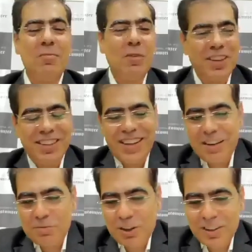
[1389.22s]

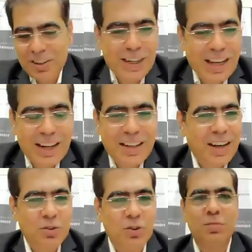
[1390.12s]
honored, but I
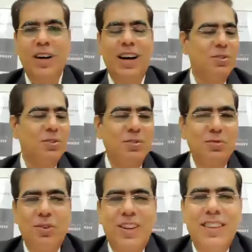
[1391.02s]
don't
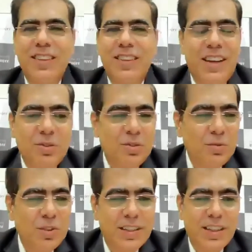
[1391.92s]
do
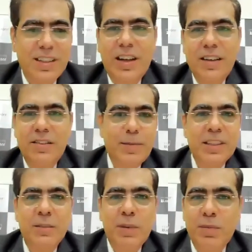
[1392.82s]
these things. I respect
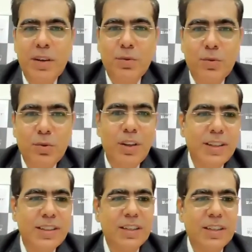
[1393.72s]
the people who do all
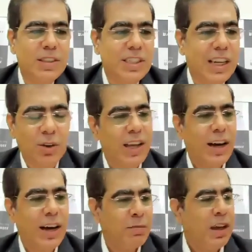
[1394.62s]
these things, but genuinely
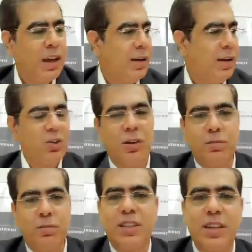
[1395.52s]
I'm so
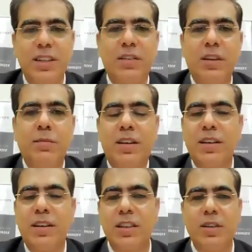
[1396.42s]
immersed in serving my
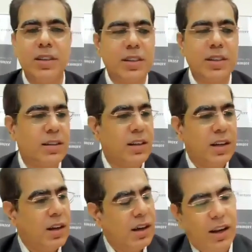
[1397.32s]
customers that
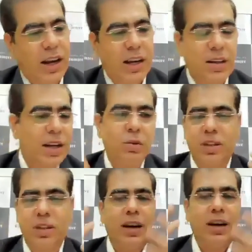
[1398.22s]
I don't
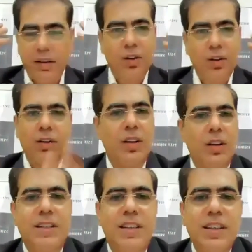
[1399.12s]
think I've never thought of all
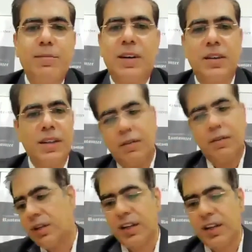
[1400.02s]
these things. But yeah, we
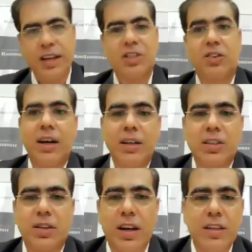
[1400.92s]
can connect.
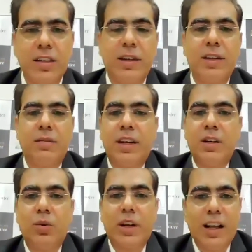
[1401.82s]
Shreya has been a very
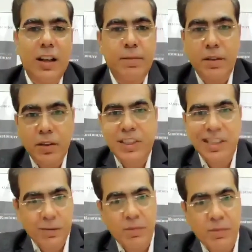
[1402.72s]
good help in your
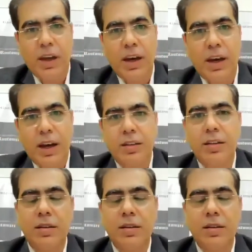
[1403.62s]
team, and